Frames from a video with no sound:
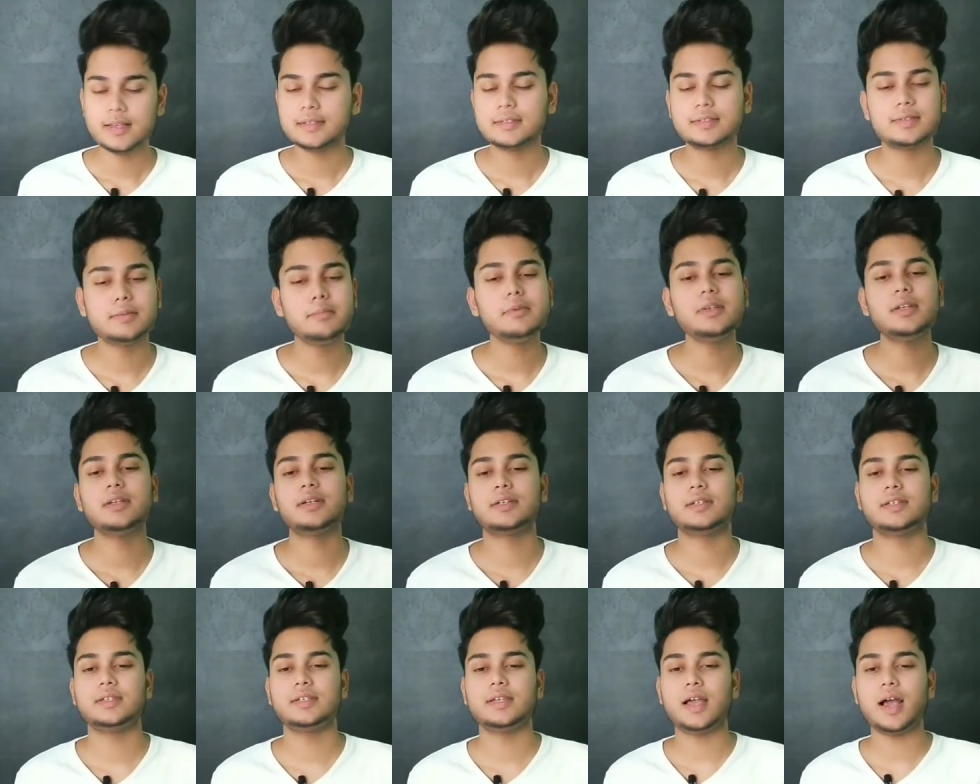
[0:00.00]

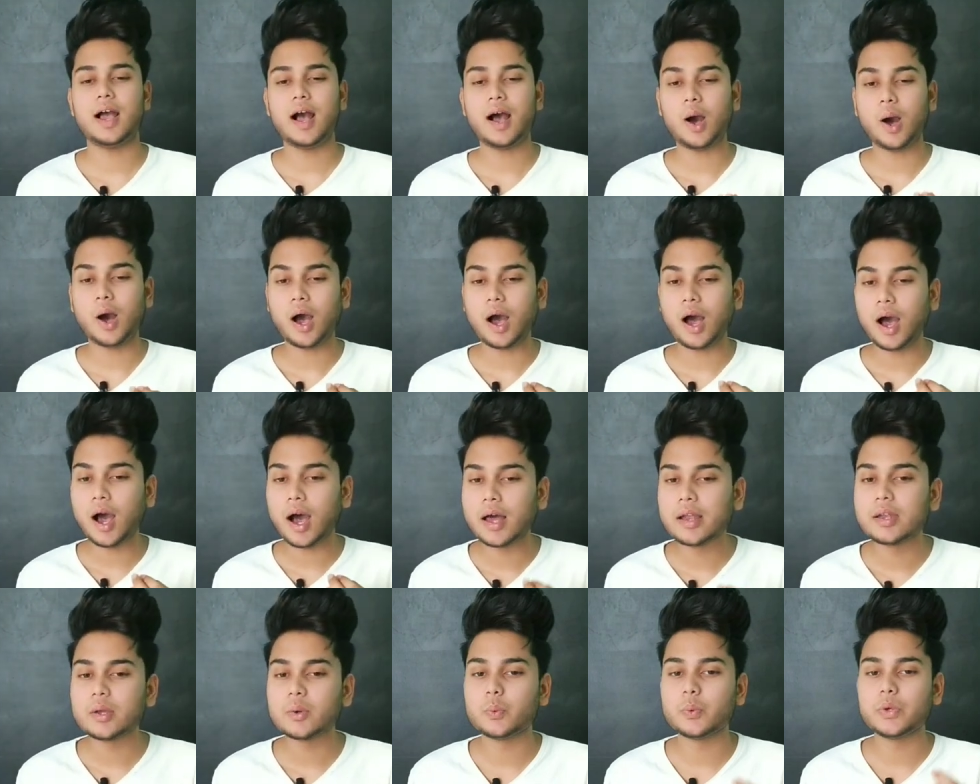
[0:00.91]
Similarly,
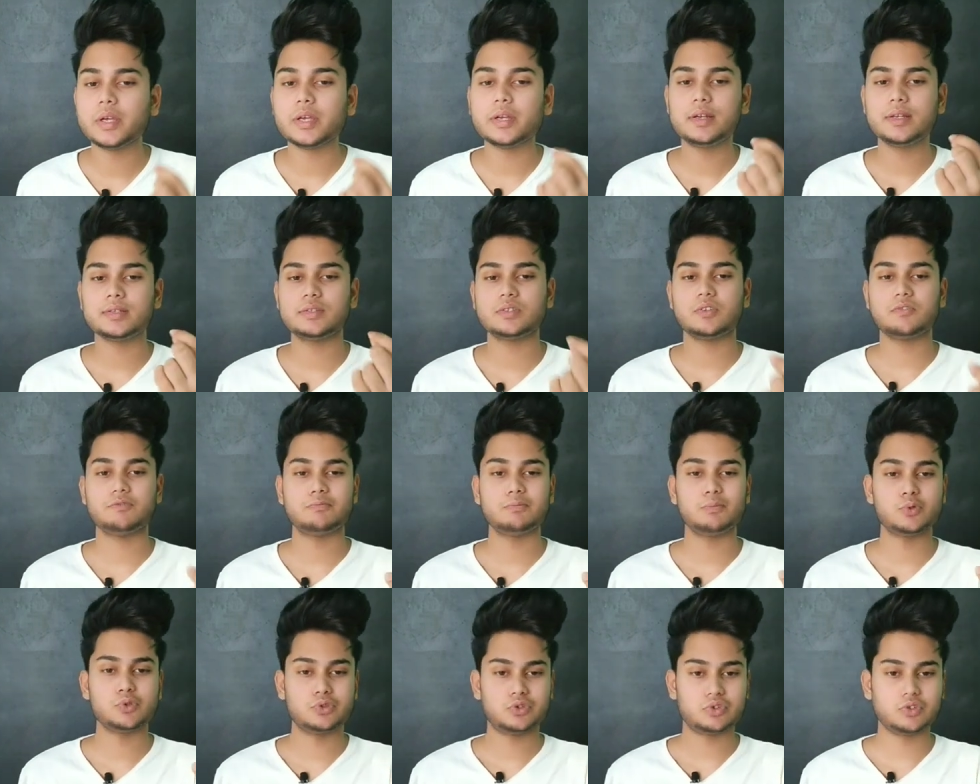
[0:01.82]
unawareness of
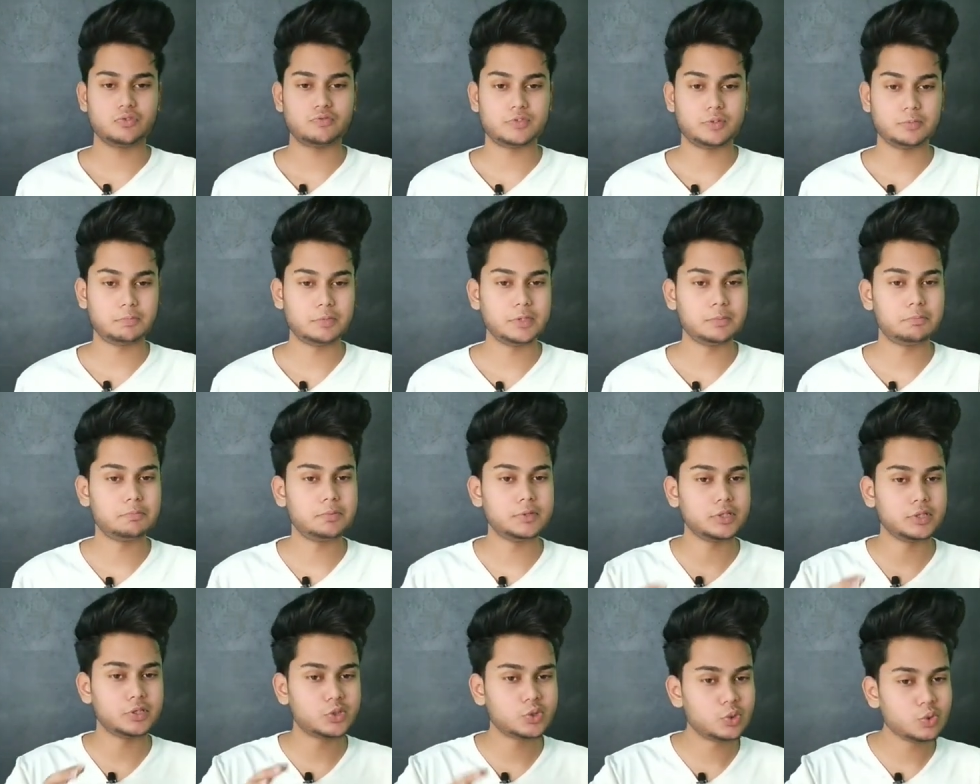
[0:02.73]
most of the
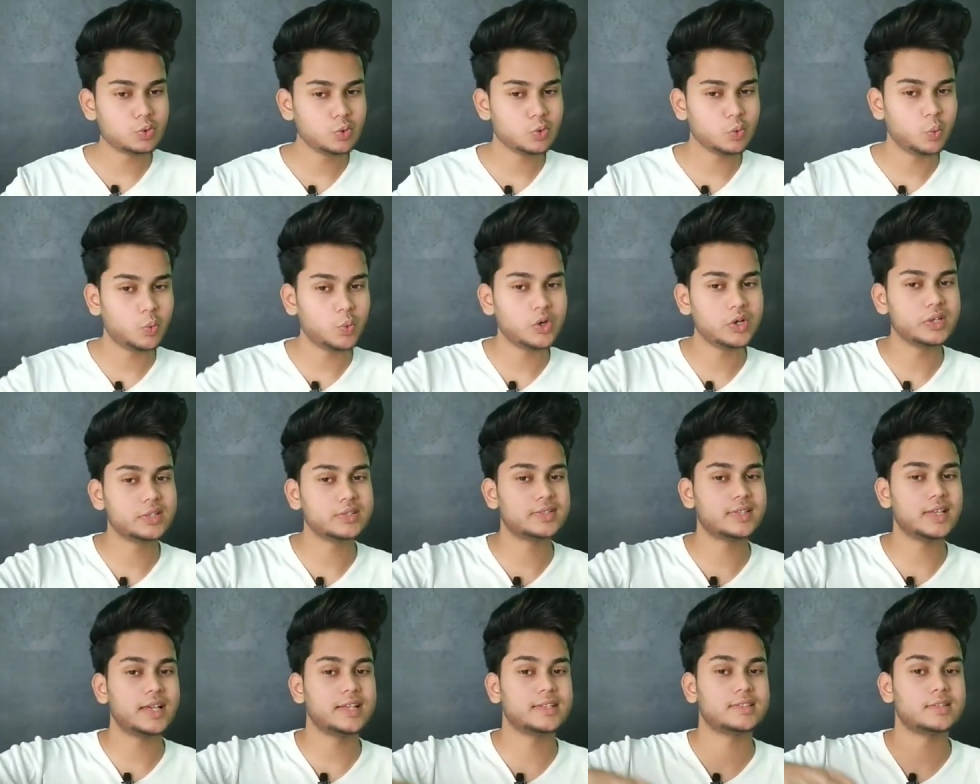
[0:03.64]
people too
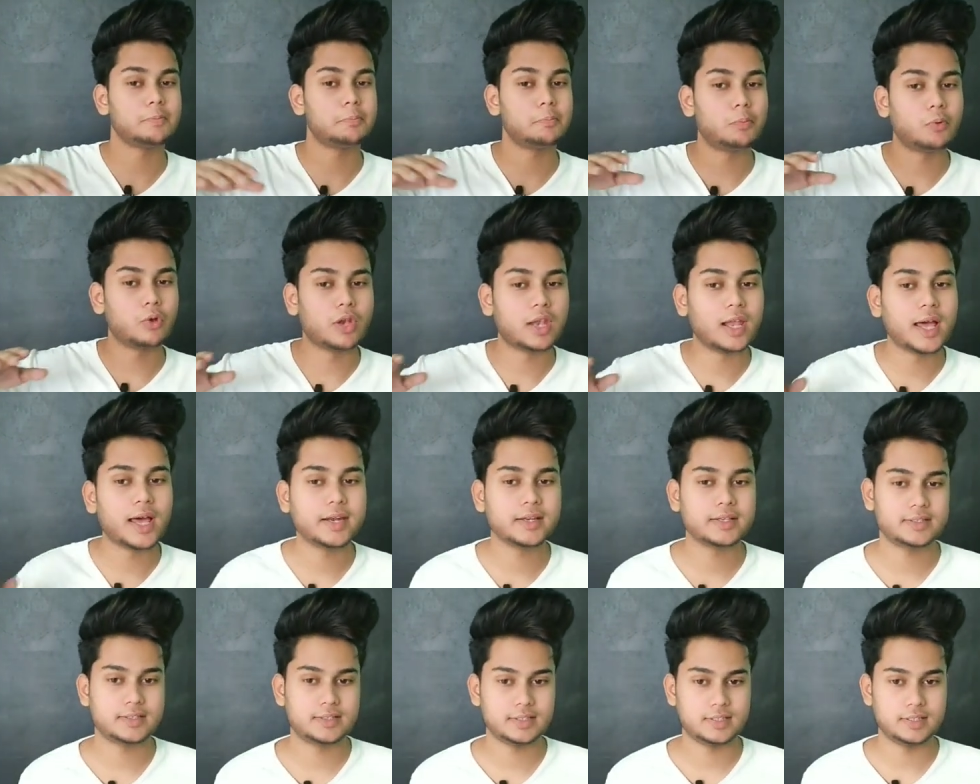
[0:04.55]
works as a
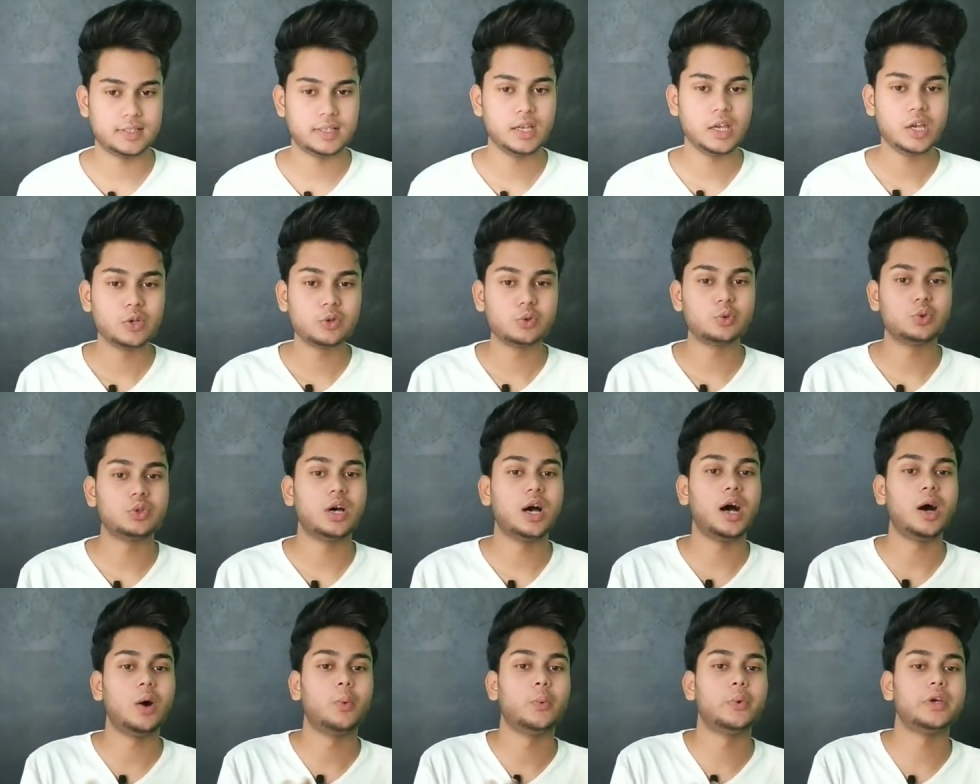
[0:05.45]
polarity to the
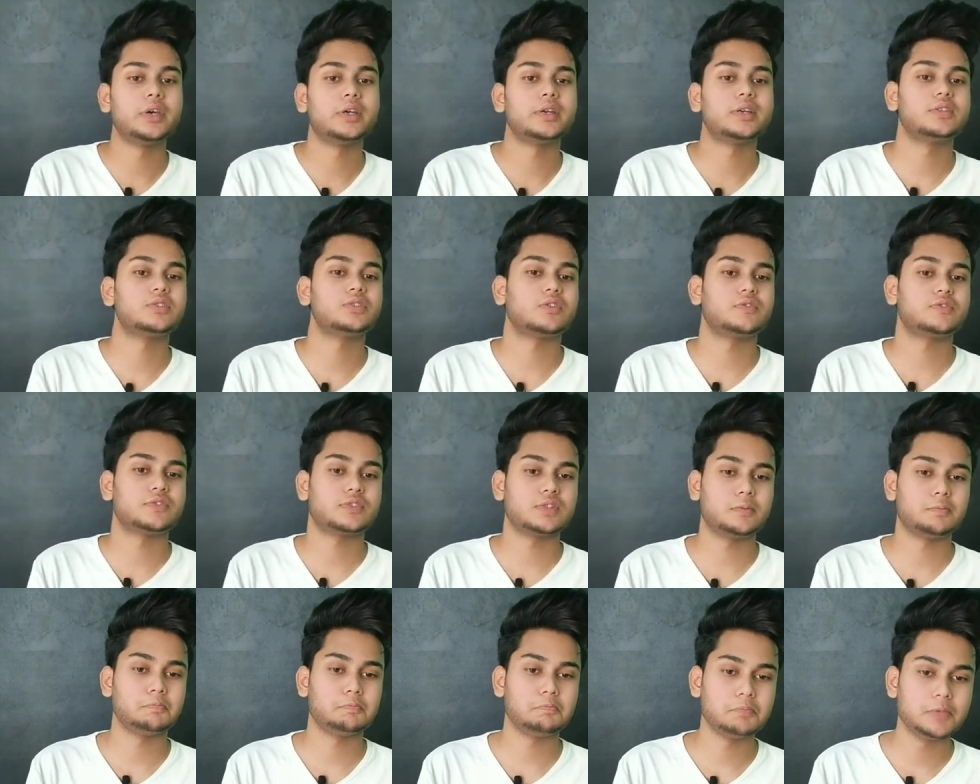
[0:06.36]
awareness of
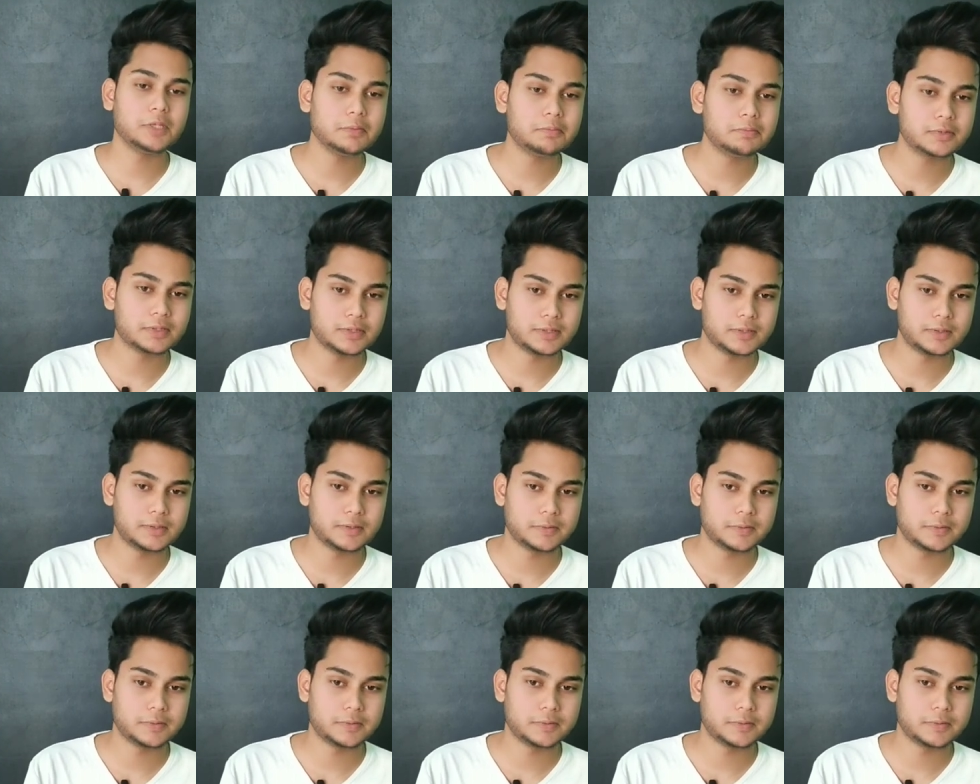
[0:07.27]
some people.